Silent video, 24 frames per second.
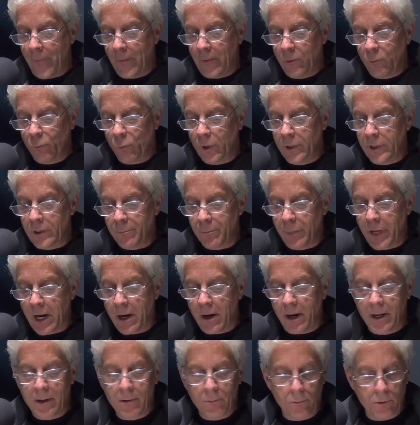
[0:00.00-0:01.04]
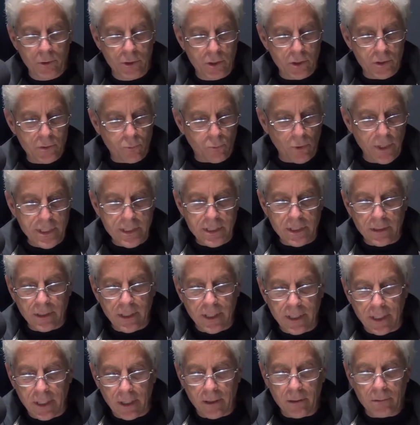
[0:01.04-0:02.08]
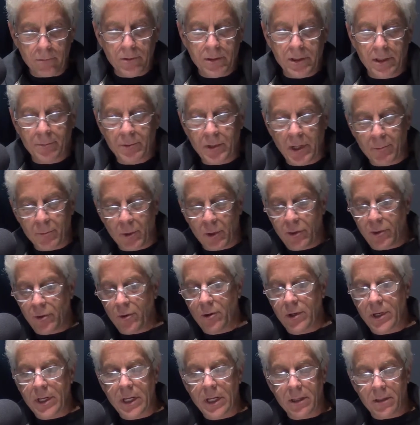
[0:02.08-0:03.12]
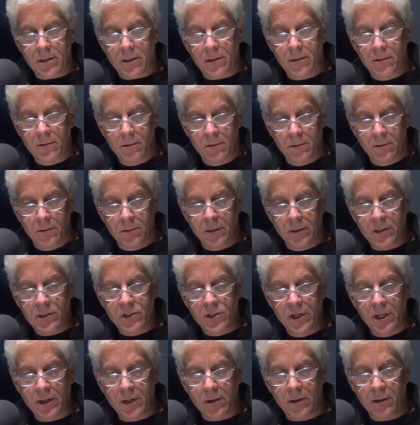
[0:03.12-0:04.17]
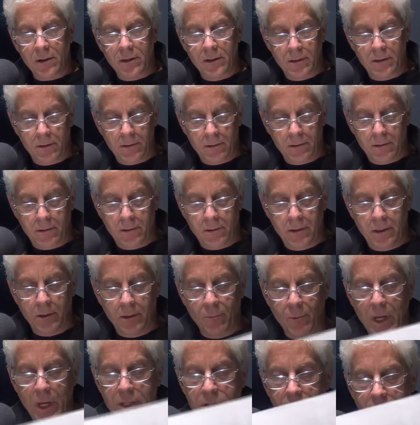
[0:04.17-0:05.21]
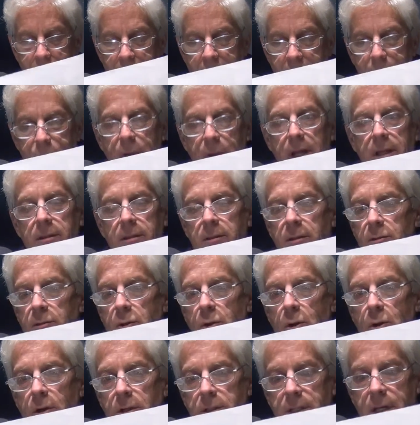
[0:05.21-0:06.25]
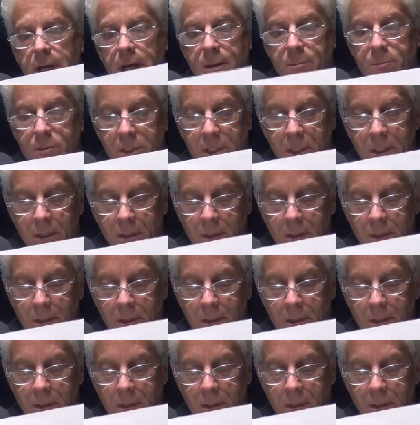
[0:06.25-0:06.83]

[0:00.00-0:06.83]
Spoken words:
William Perry just recently, September 30th, this year, in a major op-ed in the New York Times.